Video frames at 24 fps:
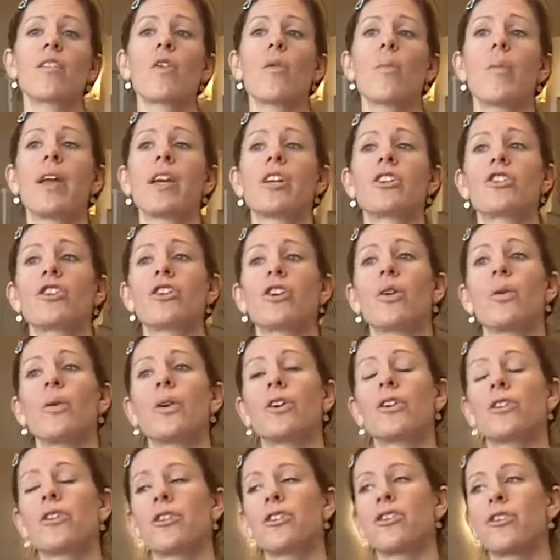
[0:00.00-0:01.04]
so make sure you
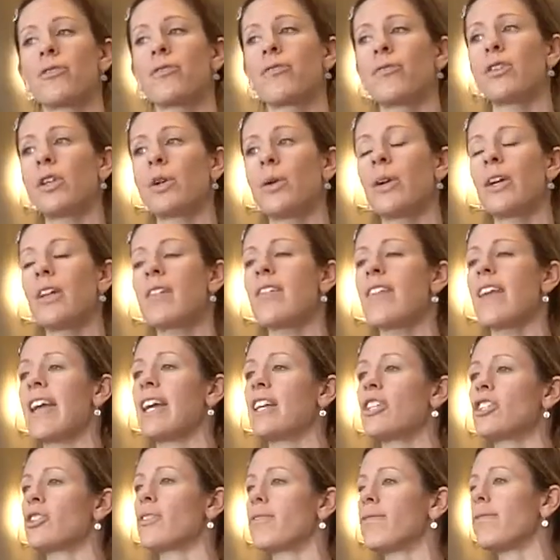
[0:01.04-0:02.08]
increase your fluids
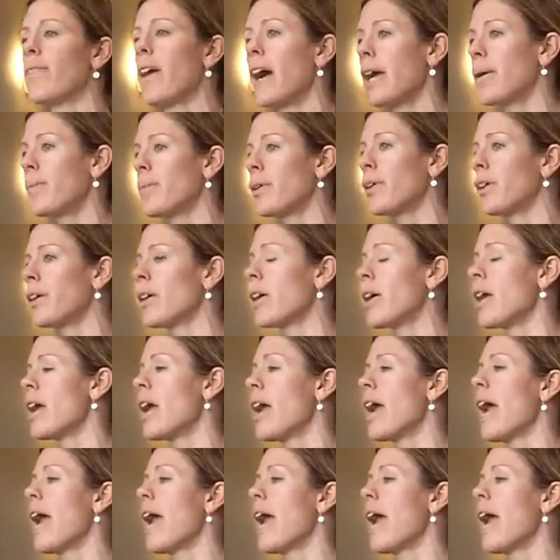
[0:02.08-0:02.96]
and your fiber.